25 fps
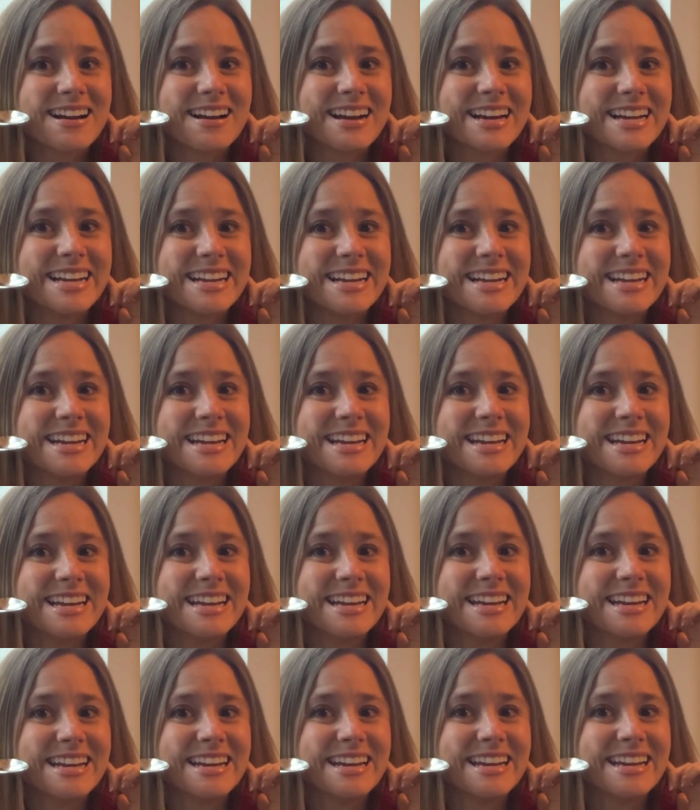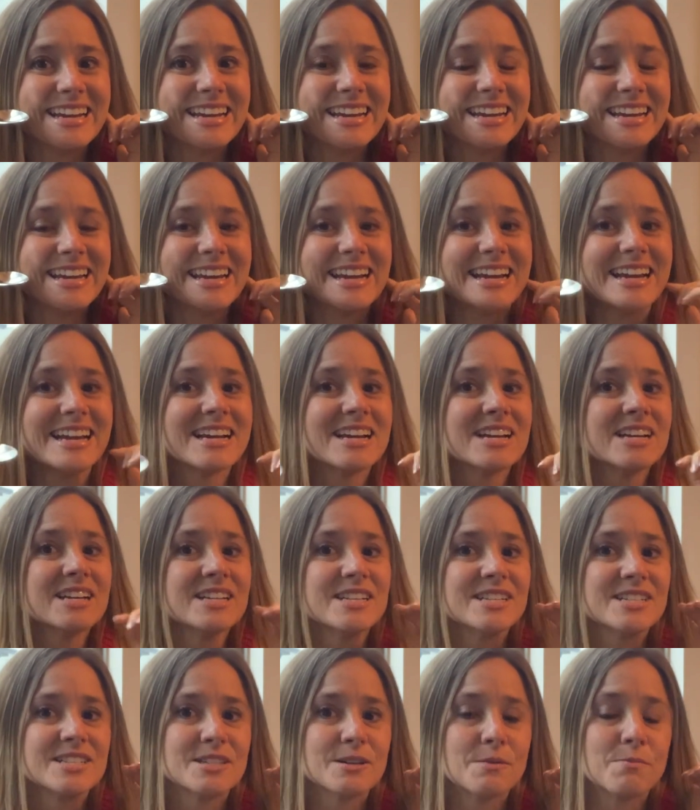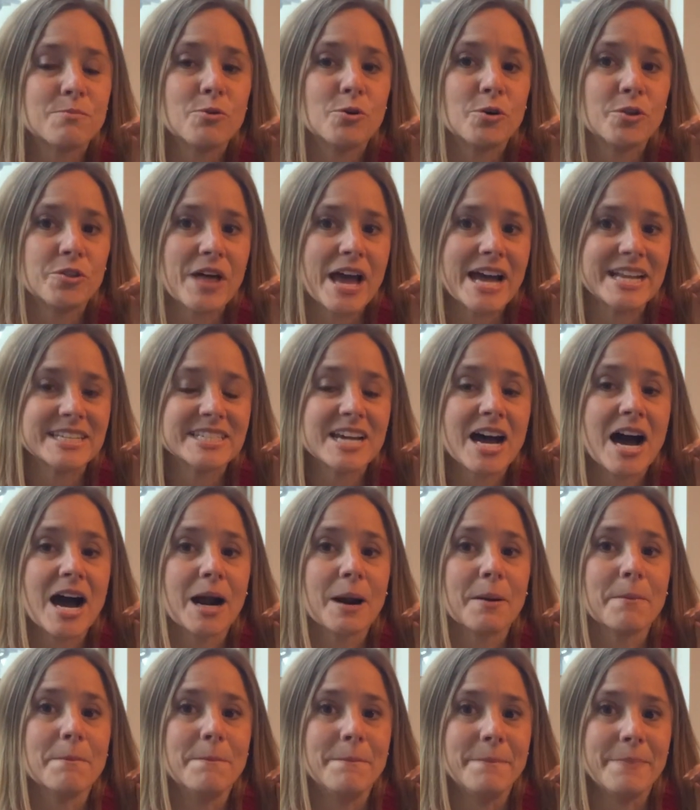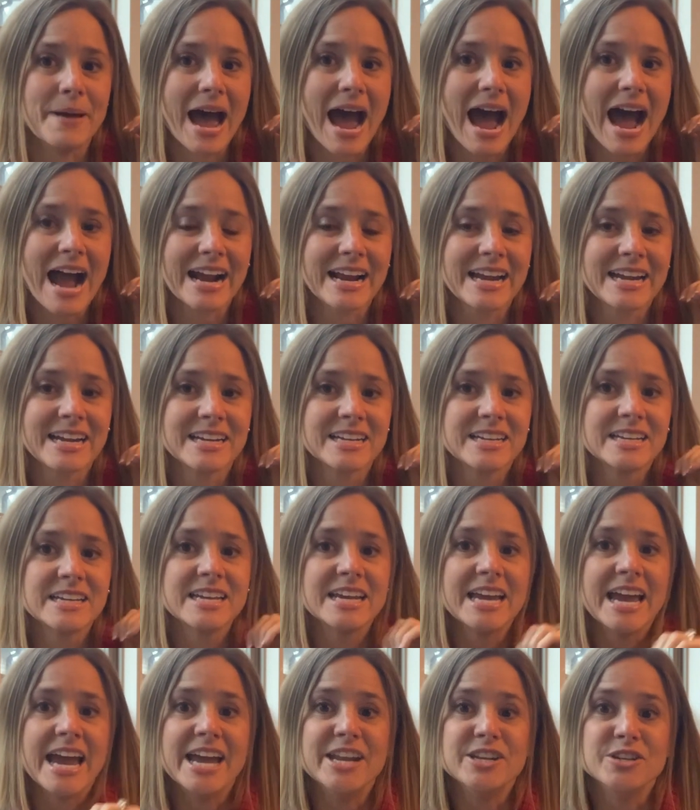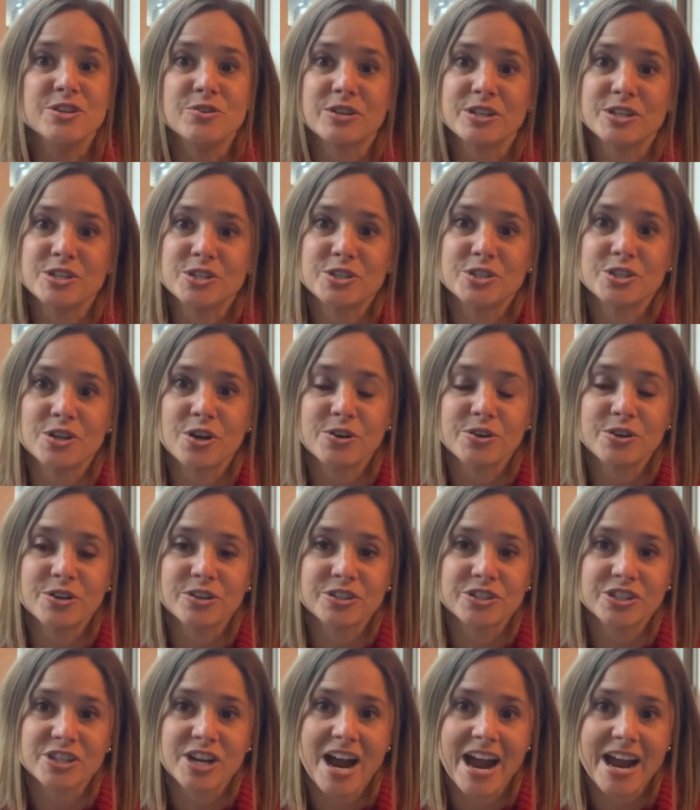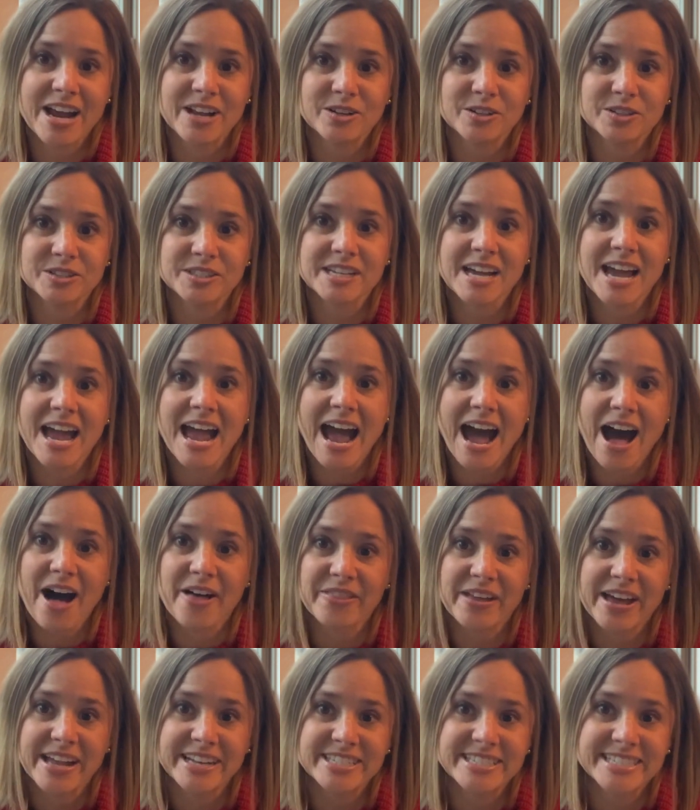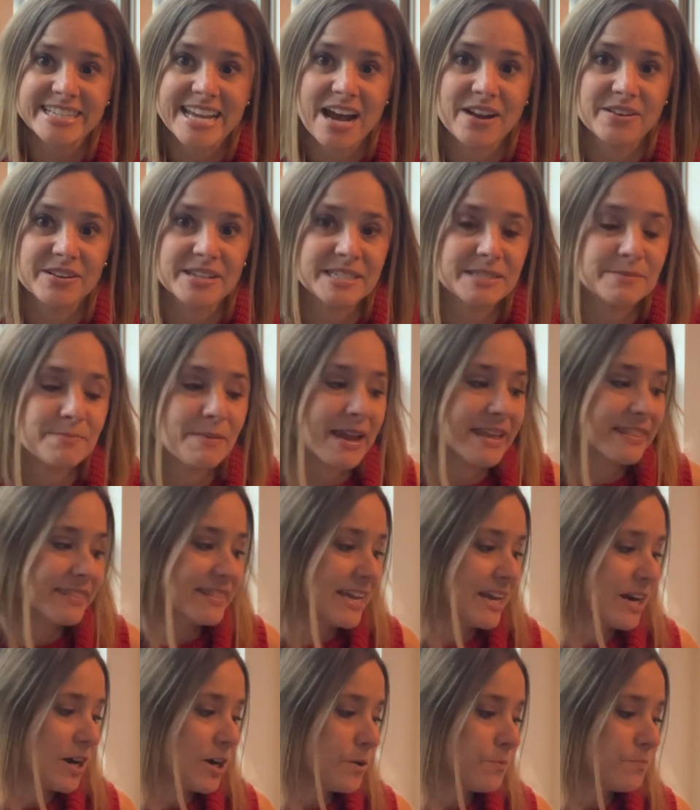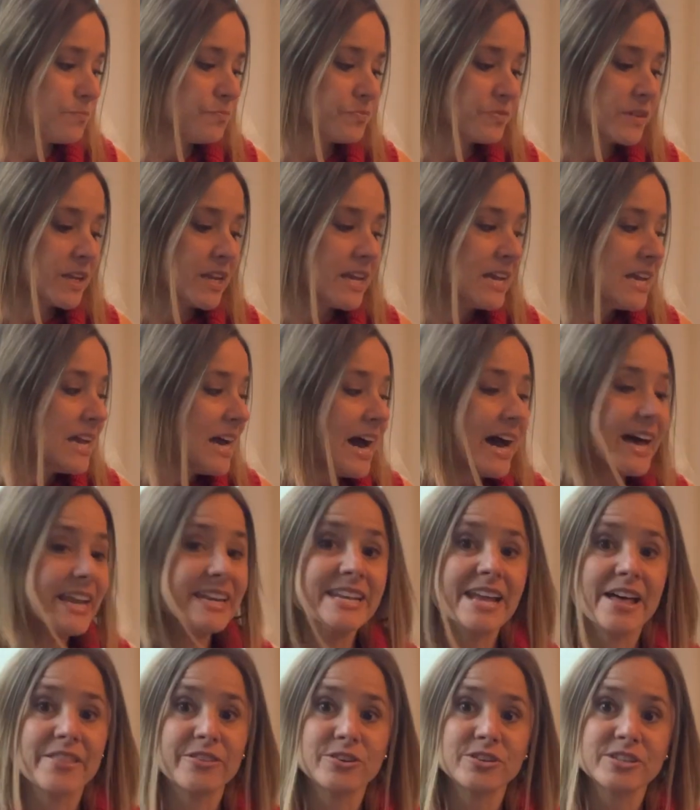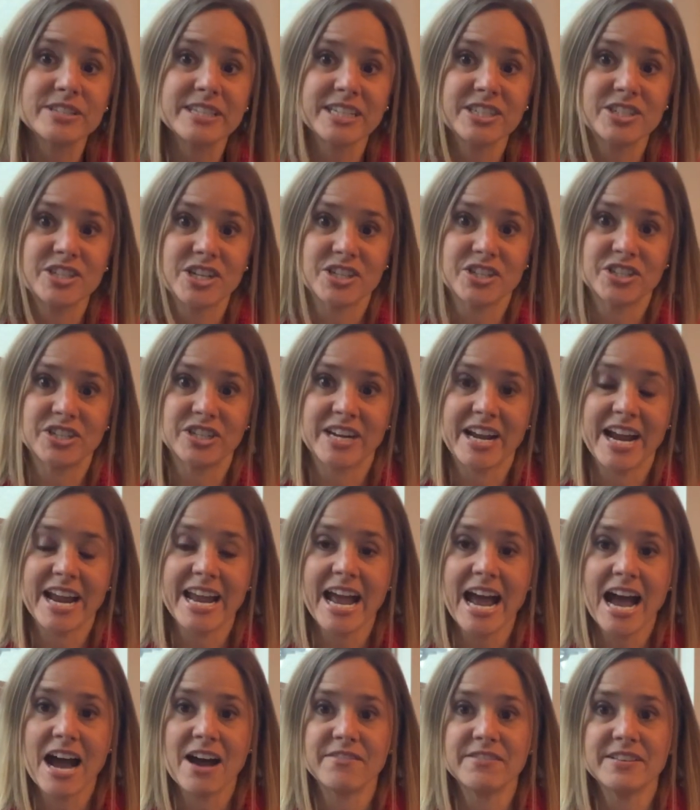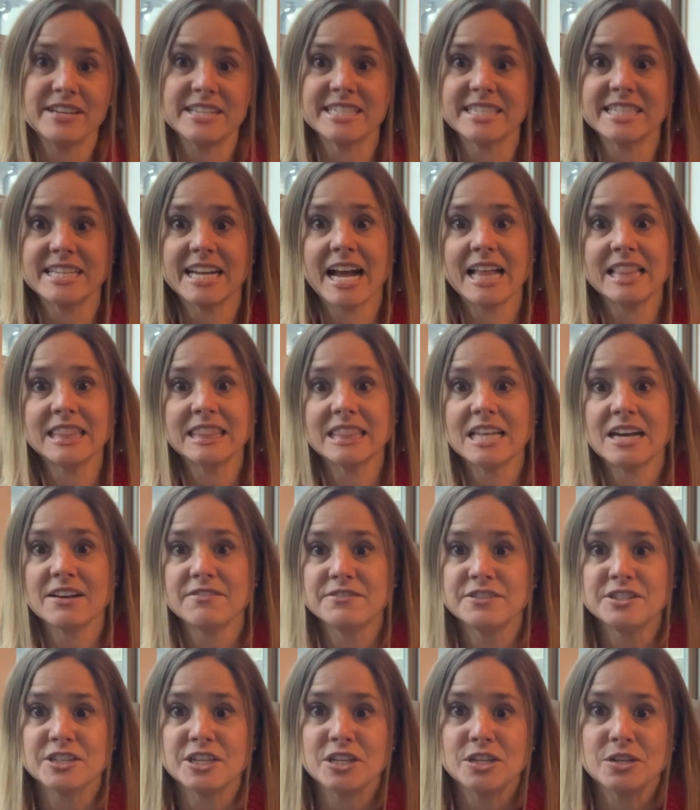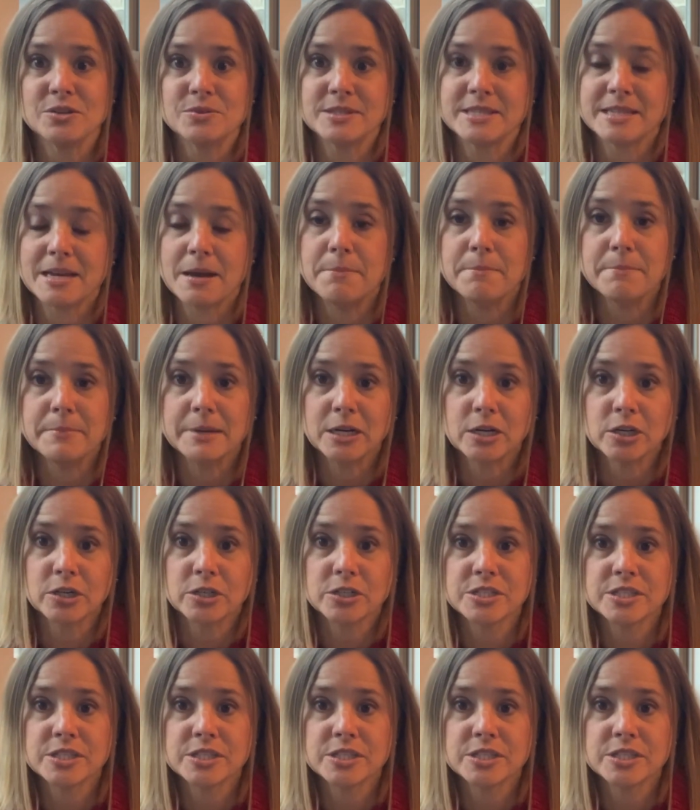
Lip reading: E to pull that tongue back, and you can show your child how that sound is made there. Another suggestion I have is that I love to use a mirror.